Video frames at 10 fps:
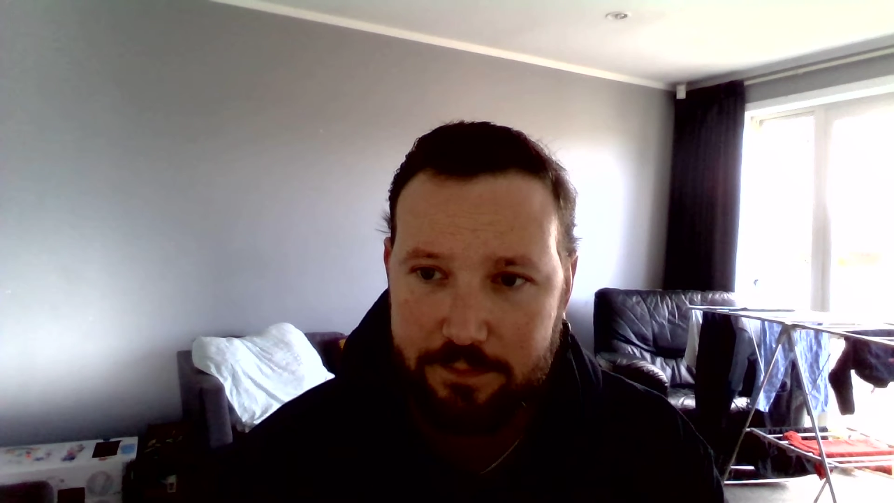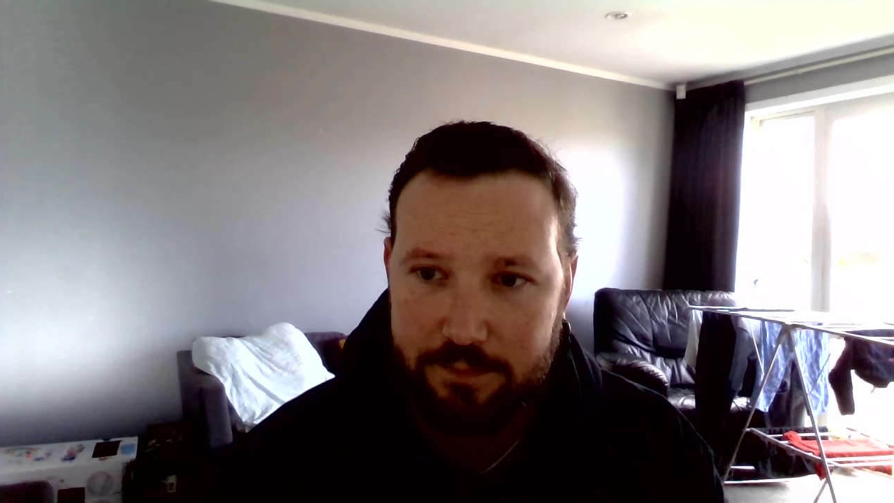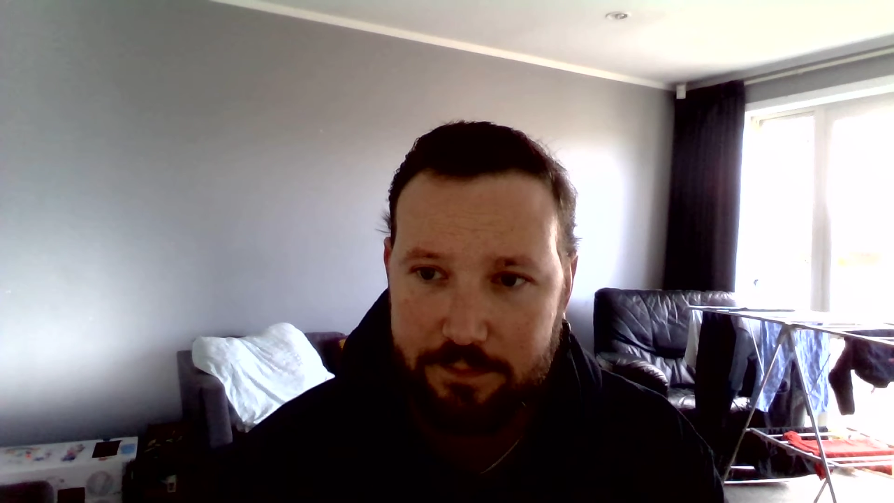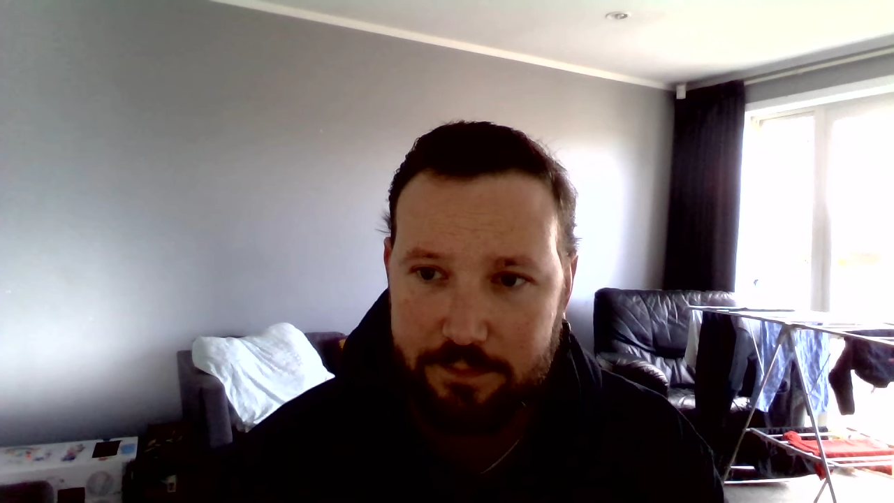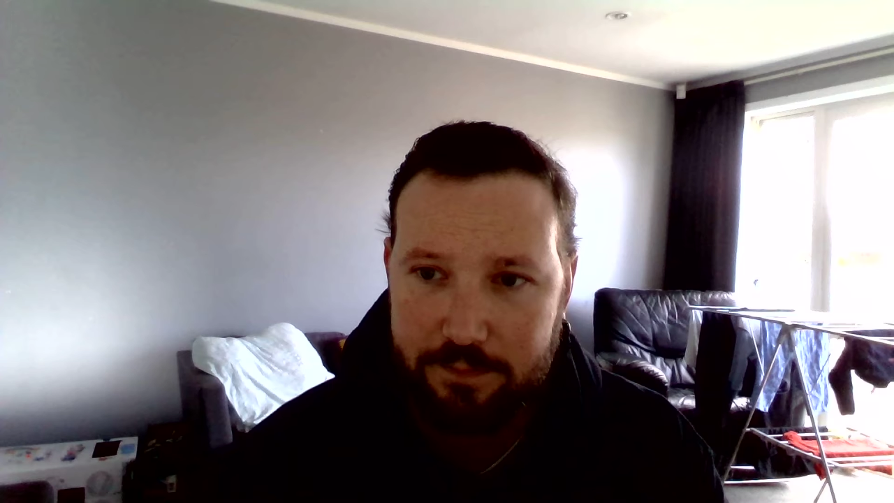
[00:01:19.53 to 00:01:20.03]

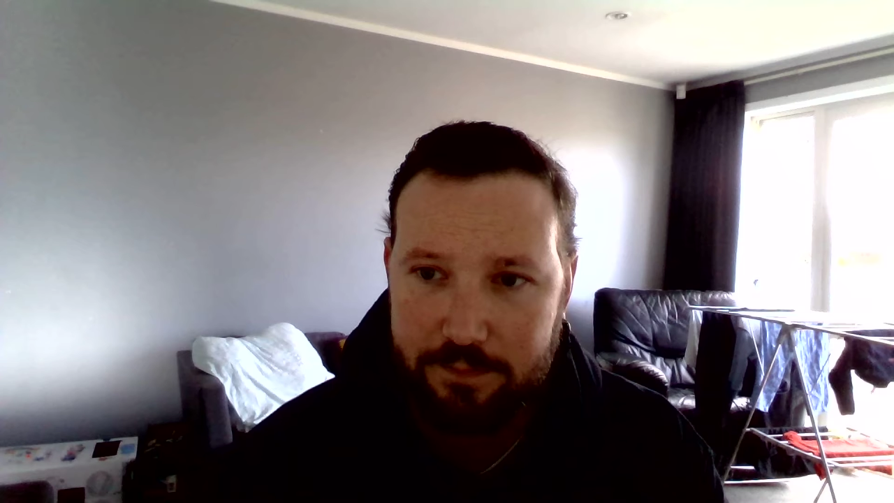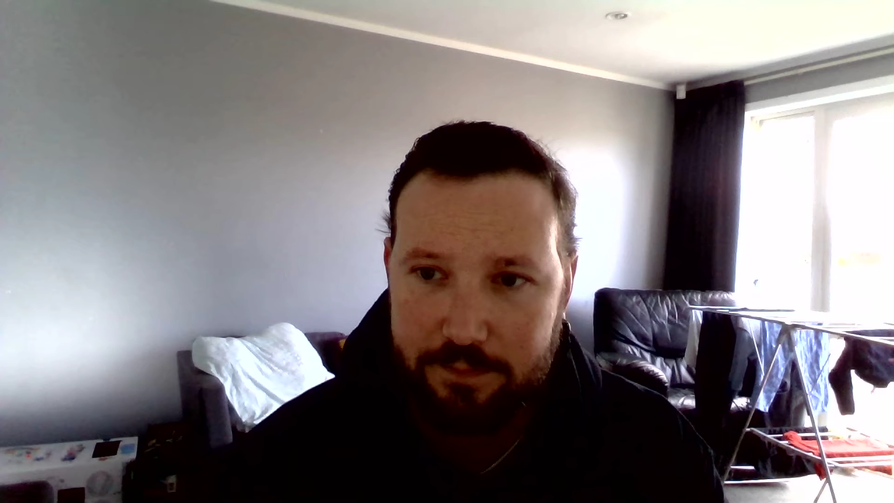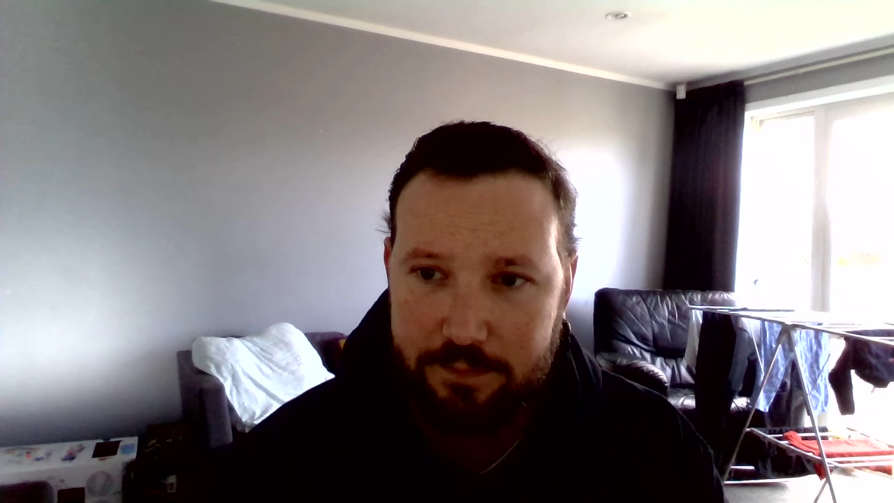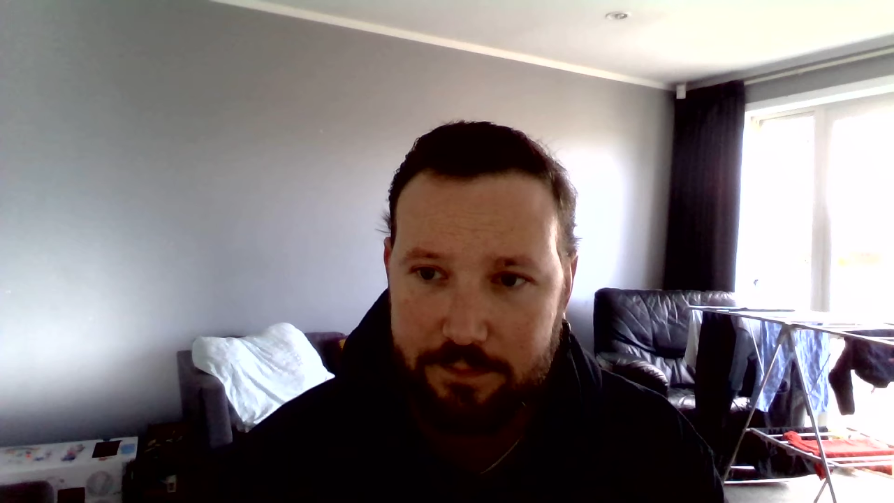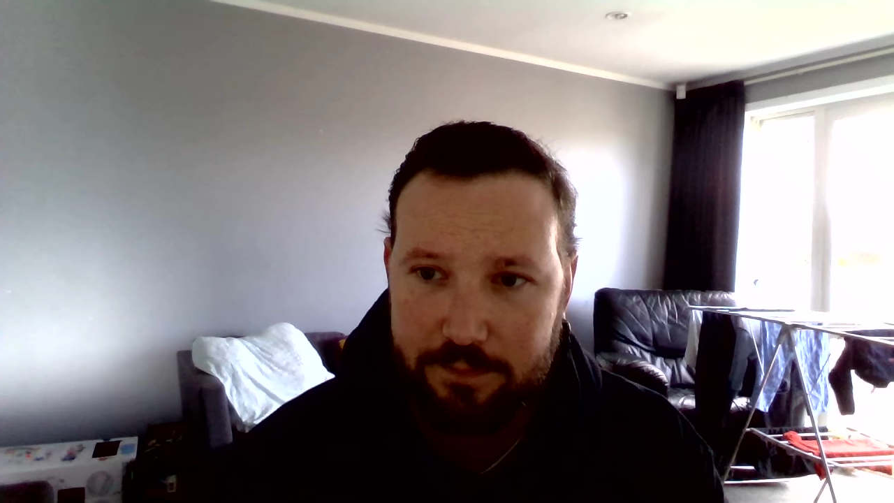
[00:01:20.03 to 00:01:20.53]
The
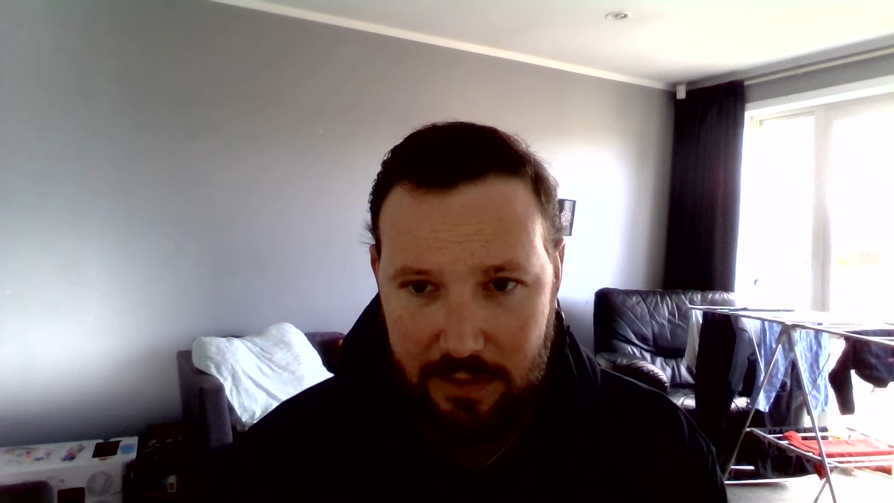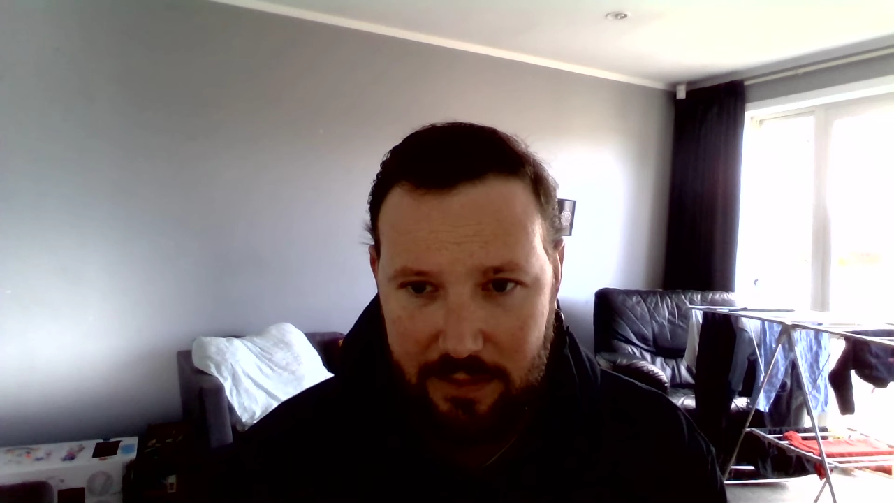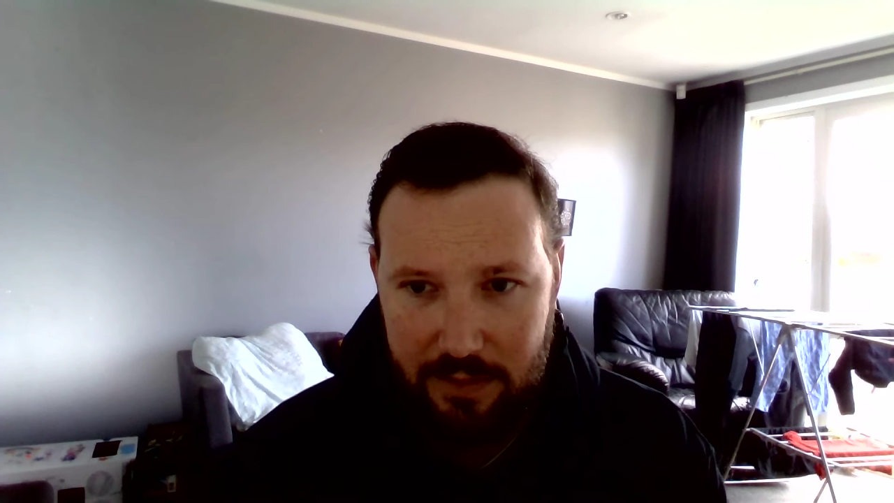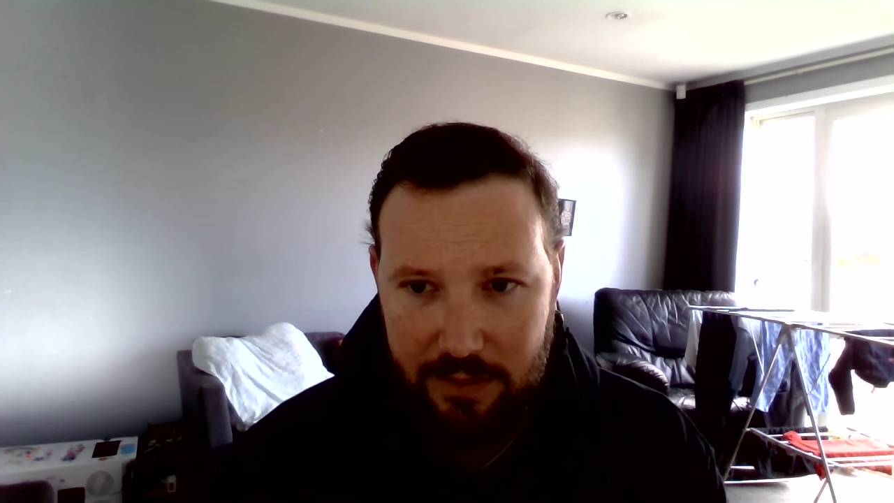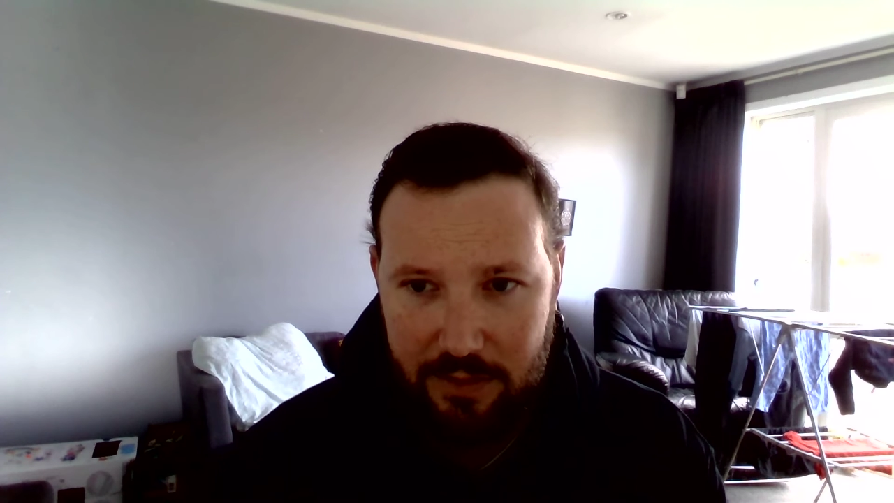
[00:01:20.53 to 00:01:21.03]
hull
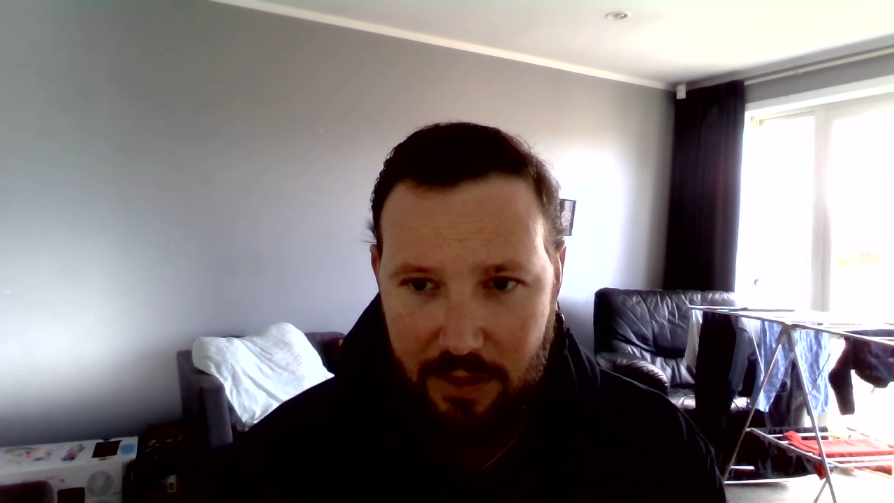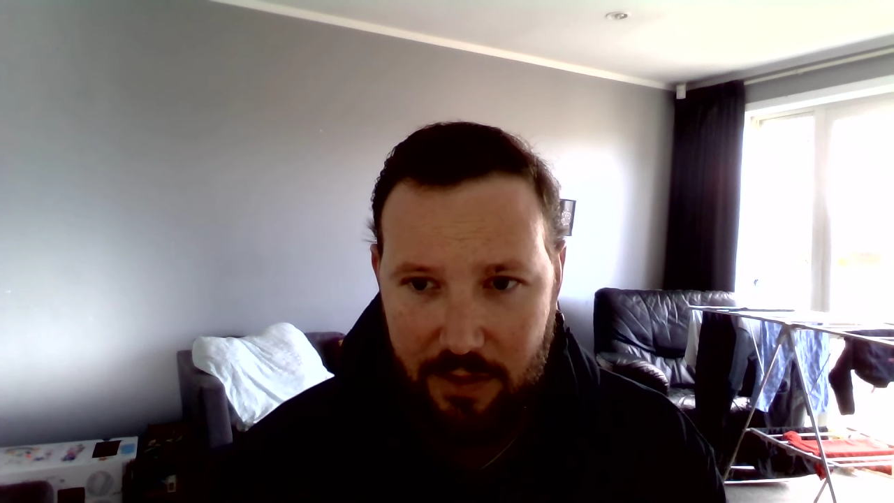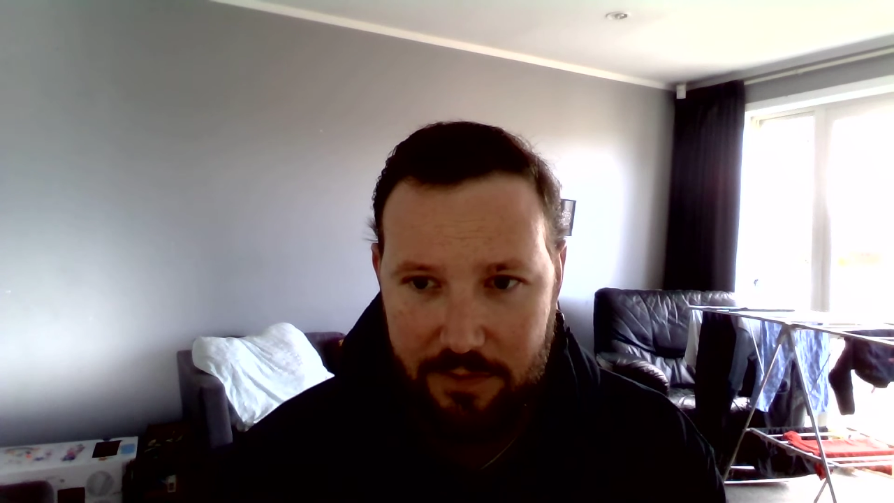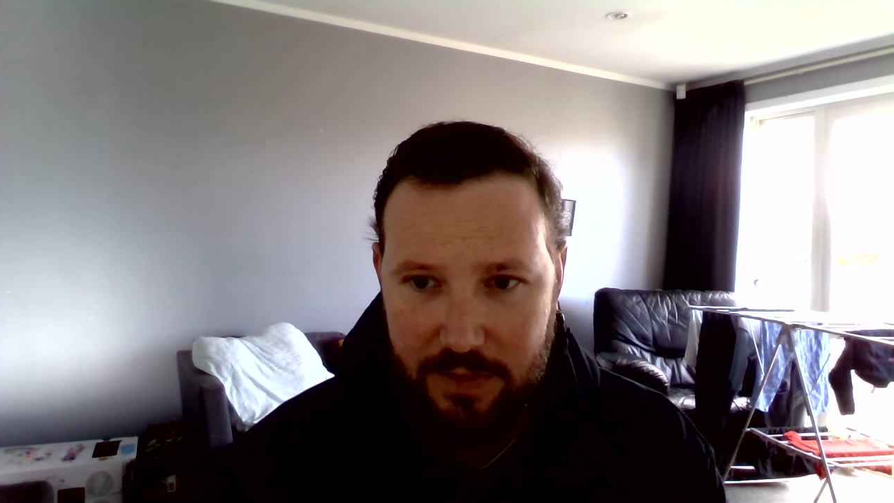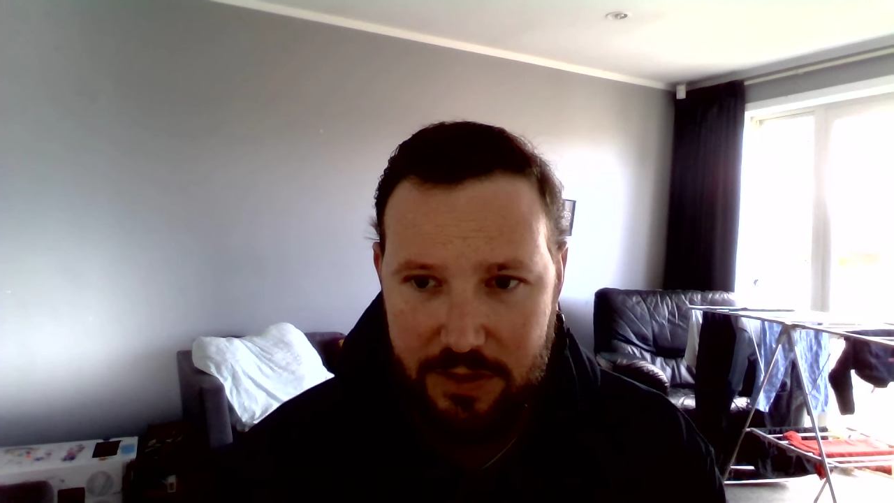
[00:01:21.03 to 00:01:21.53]
of the